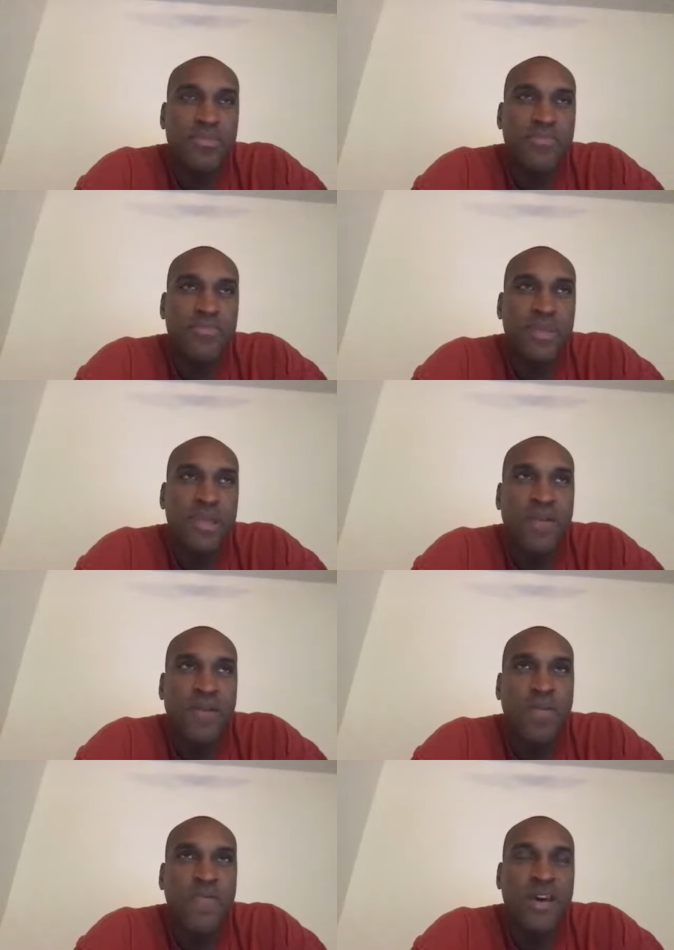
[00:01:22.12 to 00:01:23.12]
of
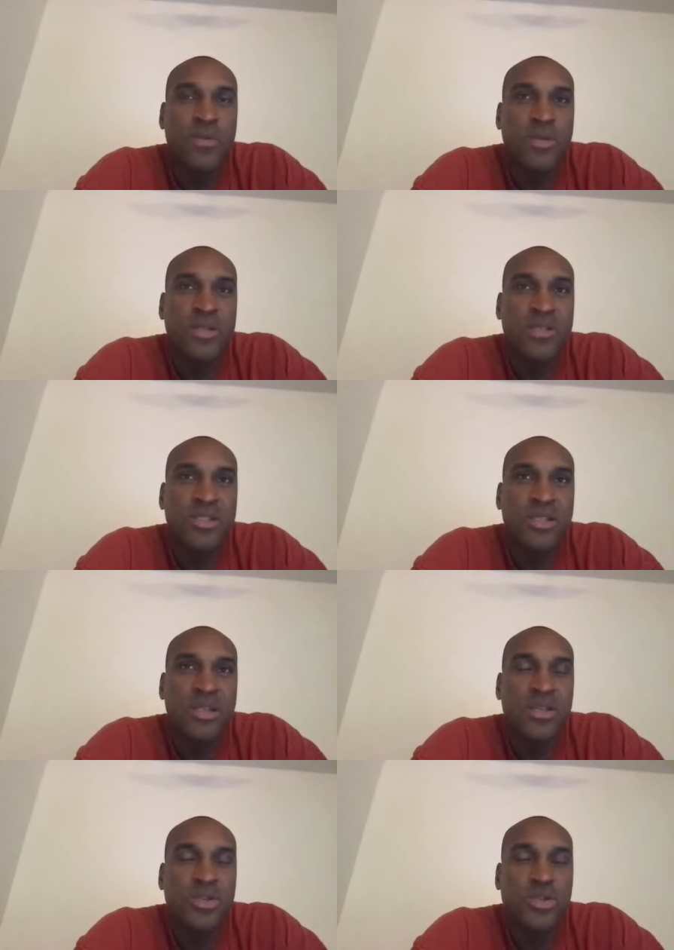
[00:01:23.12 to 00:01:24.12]
all veterans
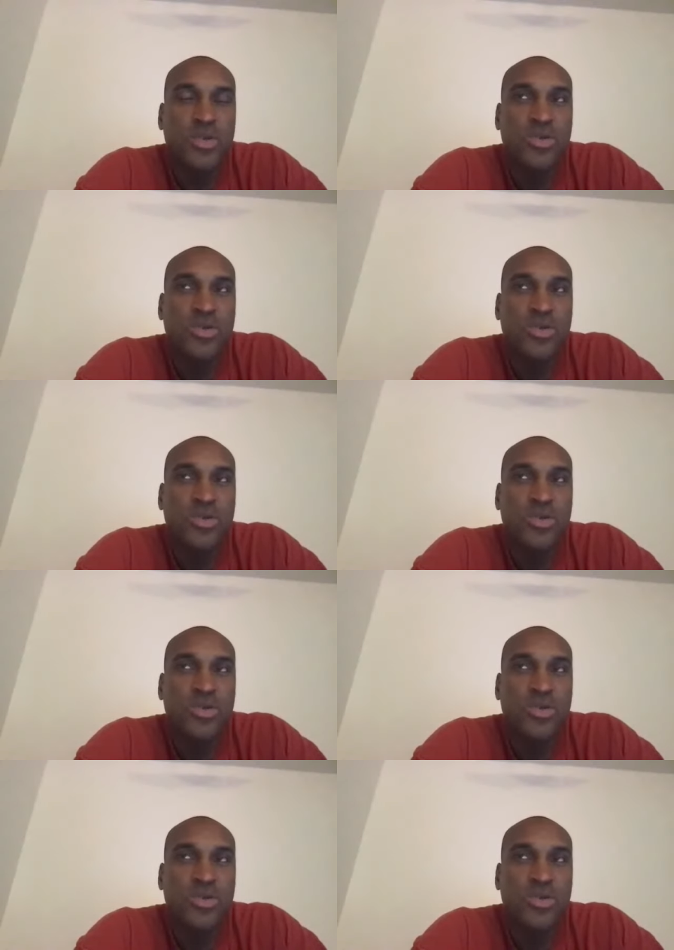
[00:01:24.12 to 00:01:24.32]
use